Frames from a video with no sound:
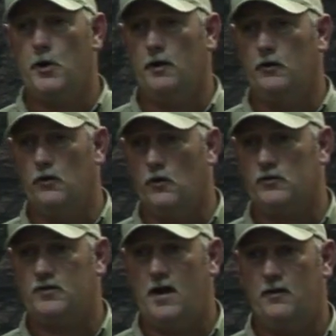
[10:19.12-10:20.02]
on the
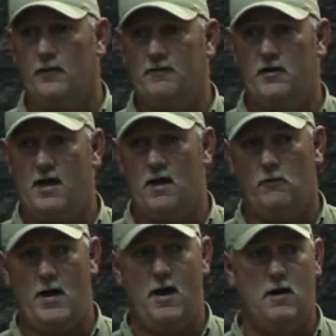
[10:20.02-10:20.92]
north side of the river down
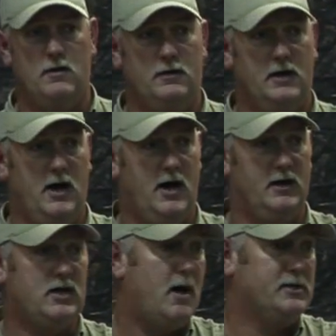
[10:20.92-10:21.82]
around
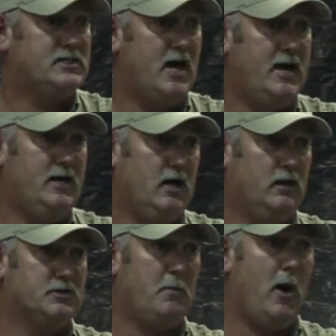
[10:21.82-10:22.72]
Thomas Eddy,
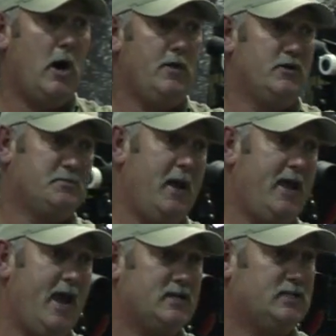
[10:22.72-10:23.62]
Douglas Bar, there's
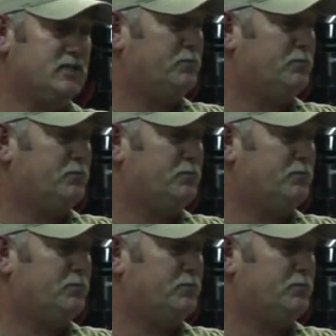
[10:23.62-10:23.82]
bank access